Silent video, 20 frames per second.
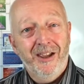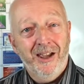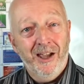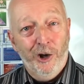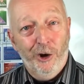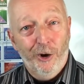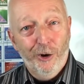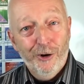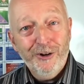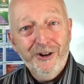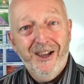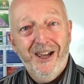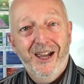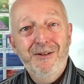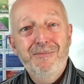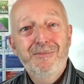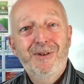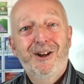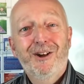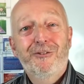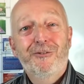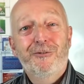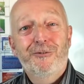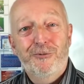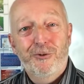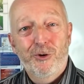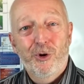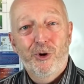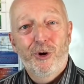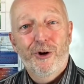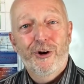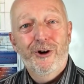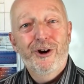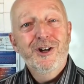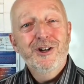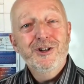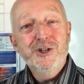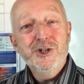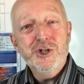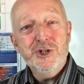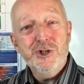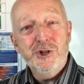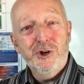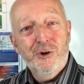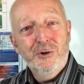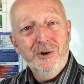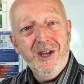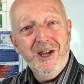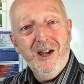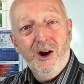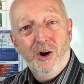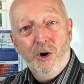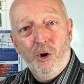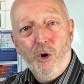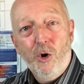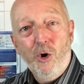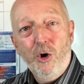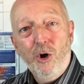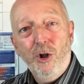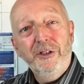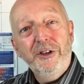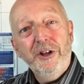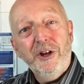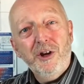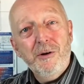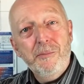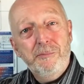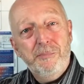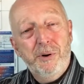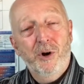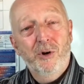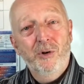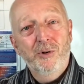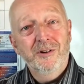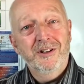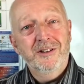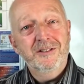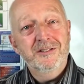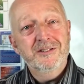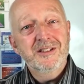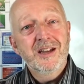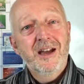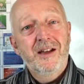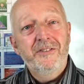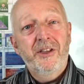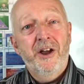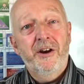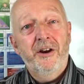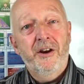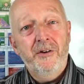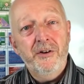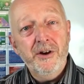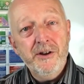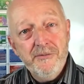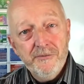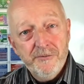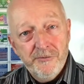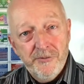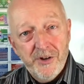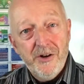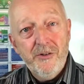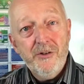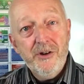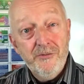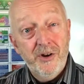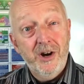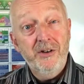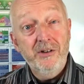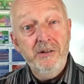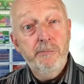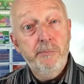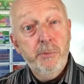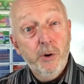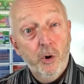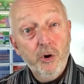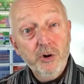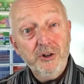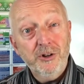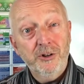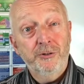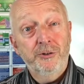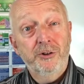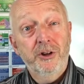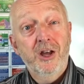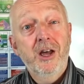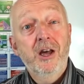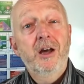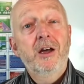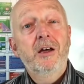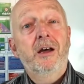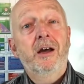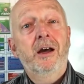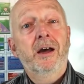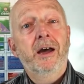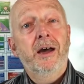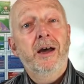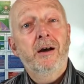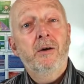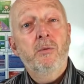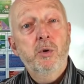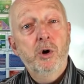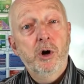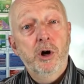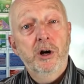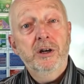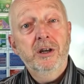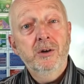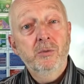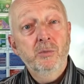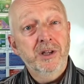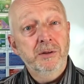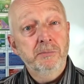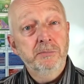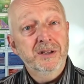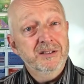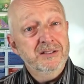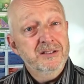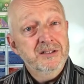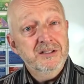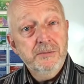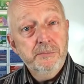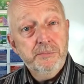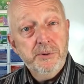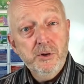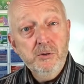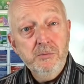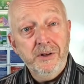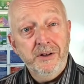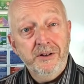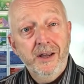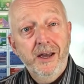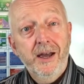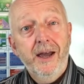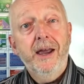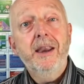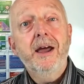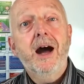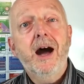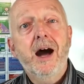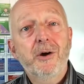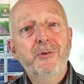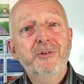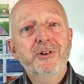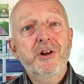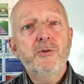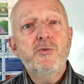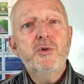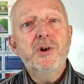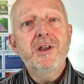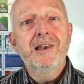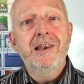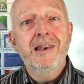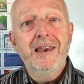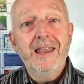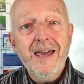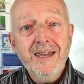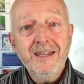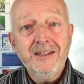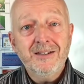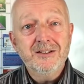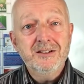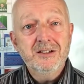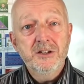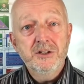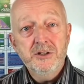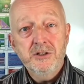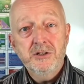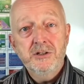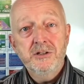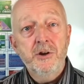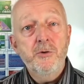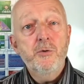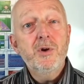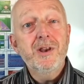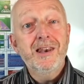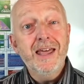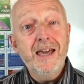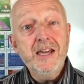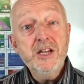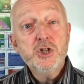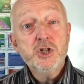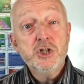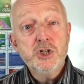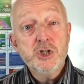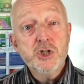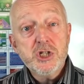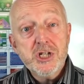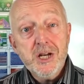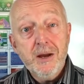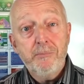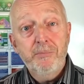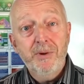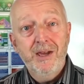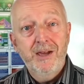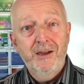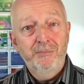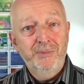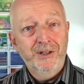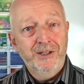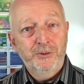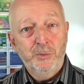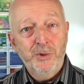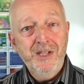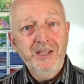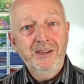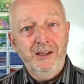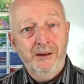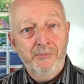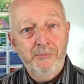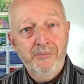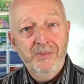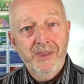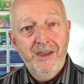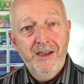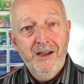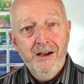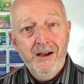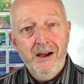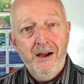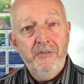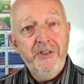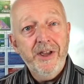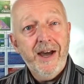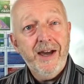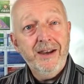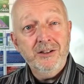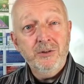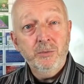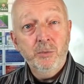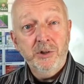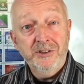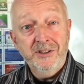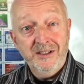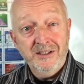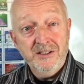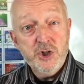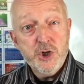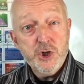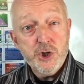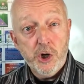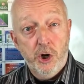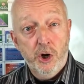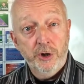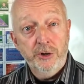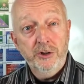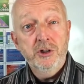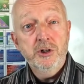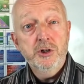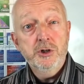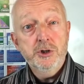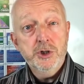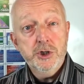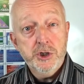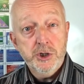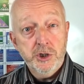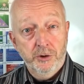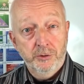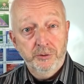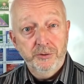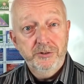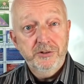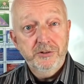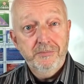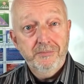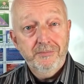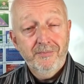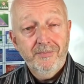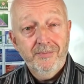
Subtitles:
A long name for showing all the components that are very, very important working with business improvement and how they relate, the relationship between them. And that is what this chart shows.